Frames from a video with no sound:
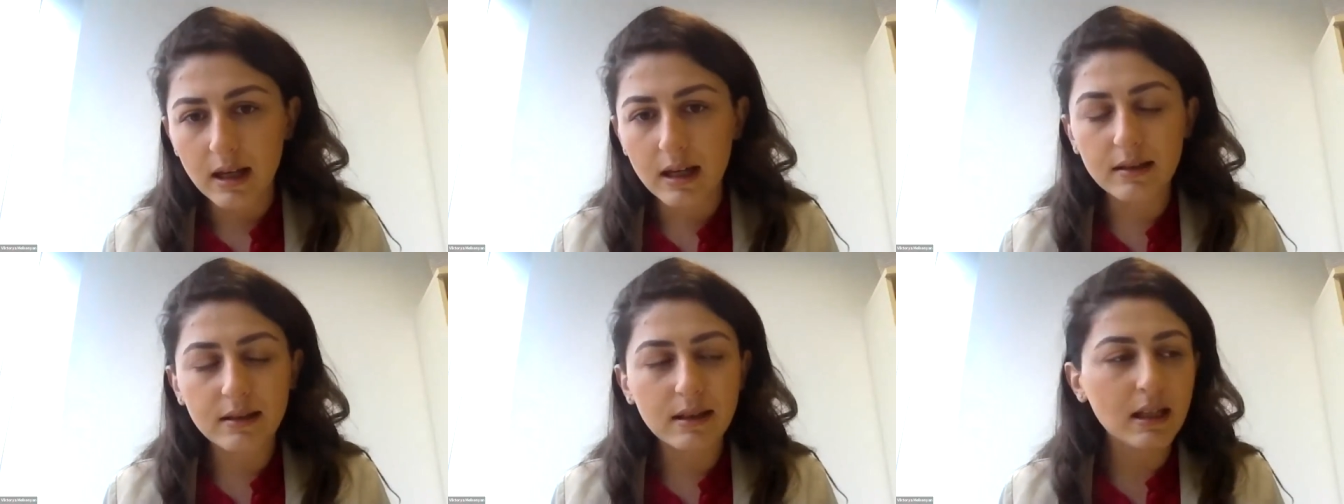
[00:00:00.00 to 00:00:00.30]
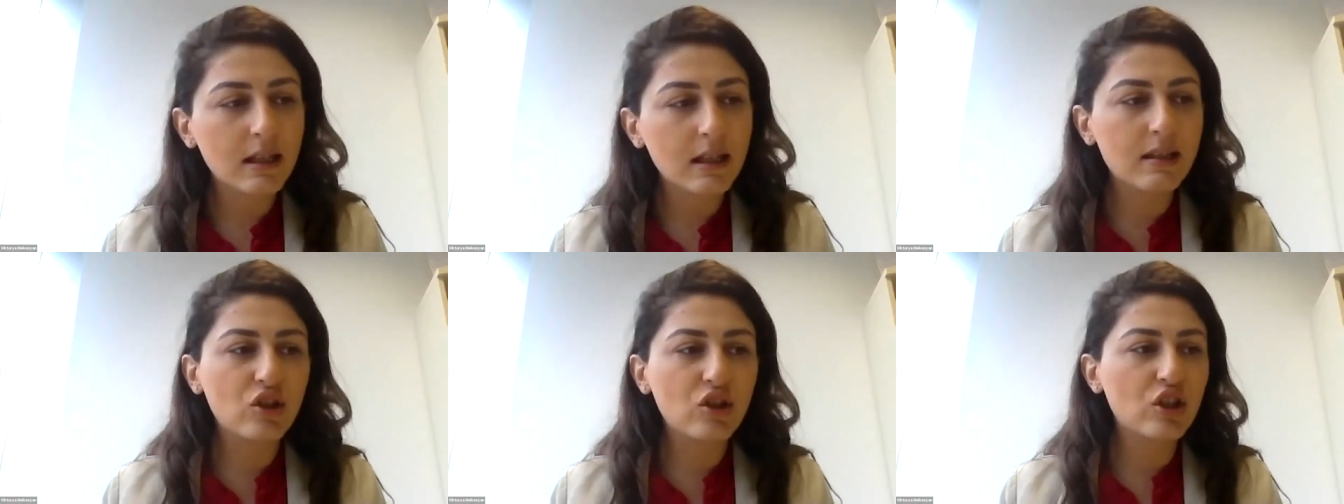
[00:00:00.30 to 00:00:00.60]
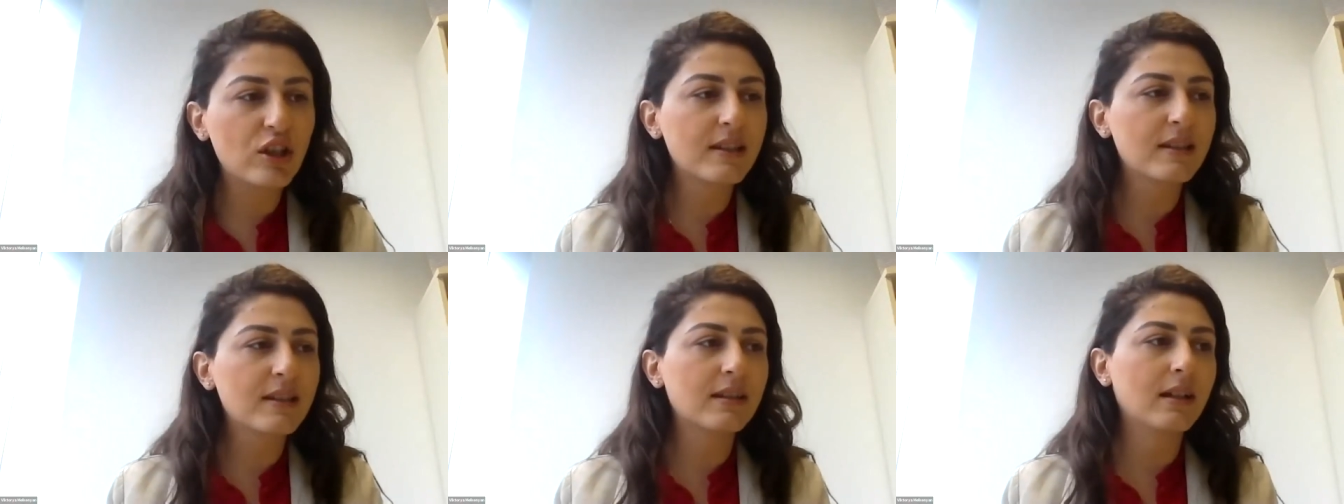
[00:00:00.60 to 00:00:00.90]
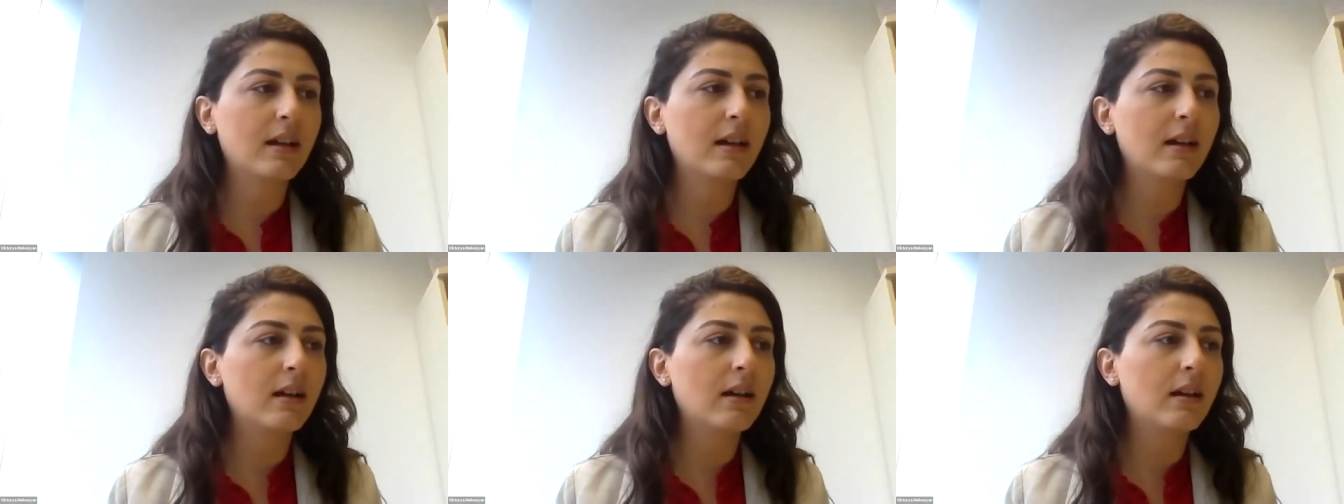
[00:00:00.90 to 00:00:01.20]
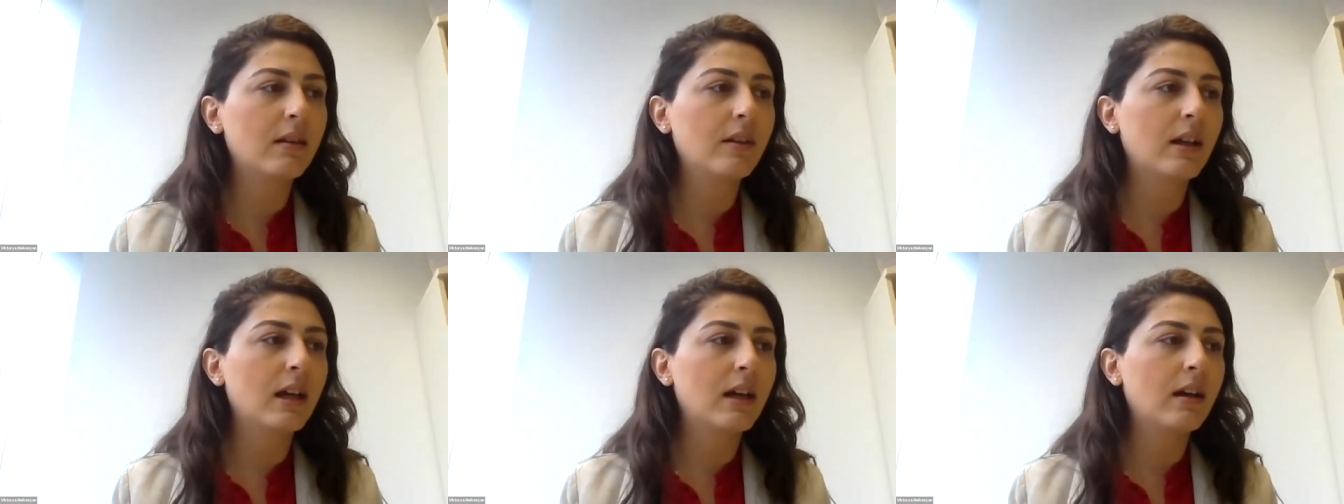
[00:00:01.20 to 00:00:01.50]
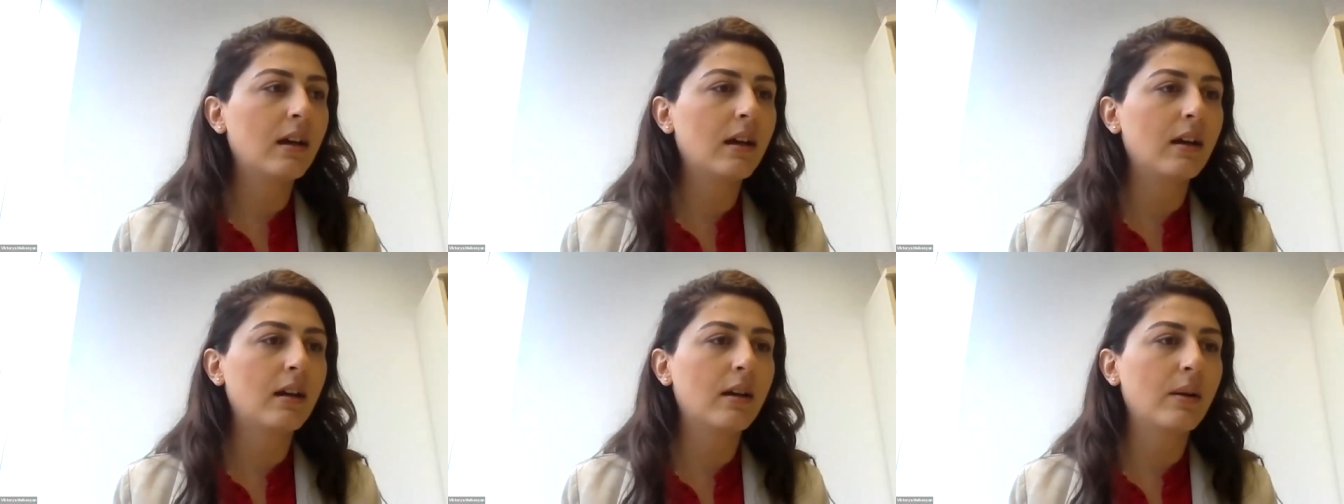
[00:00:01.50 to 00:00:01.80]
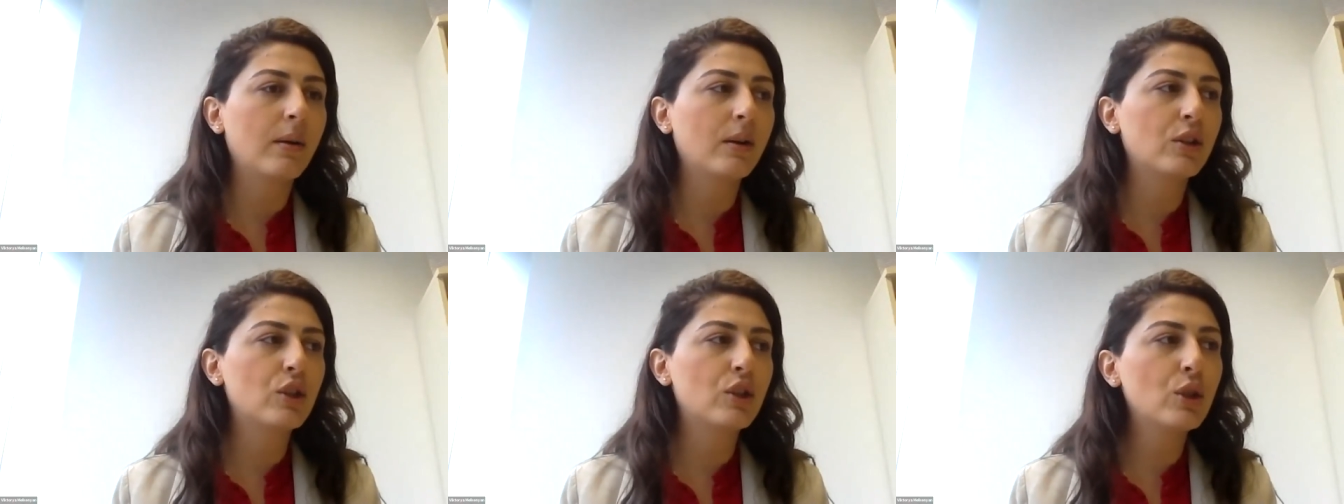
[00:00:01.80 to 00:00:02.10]
And it's just um,
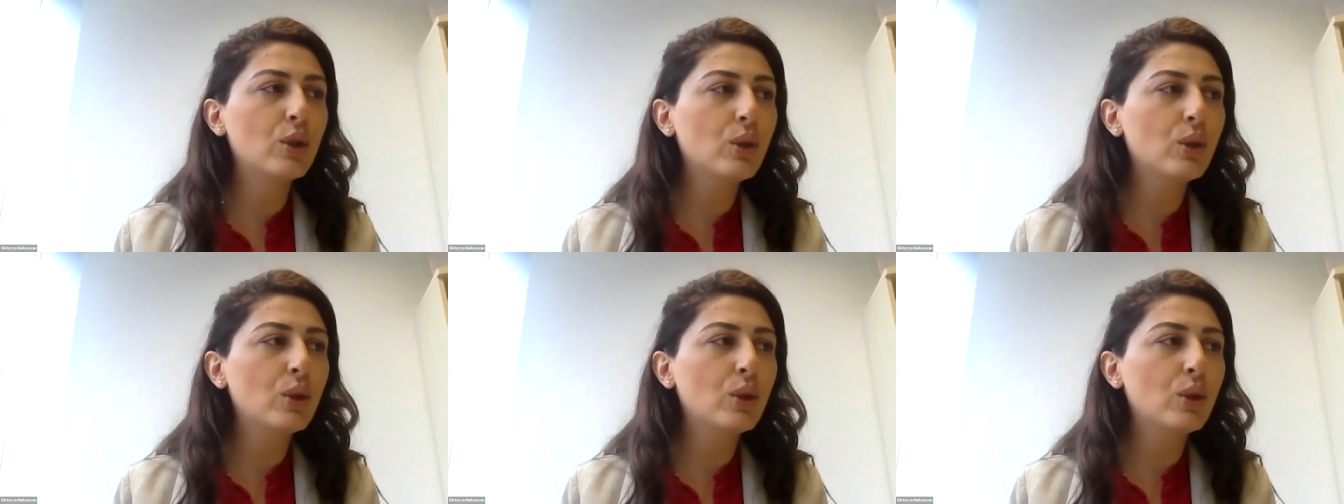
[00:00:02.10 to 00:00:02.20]
uh,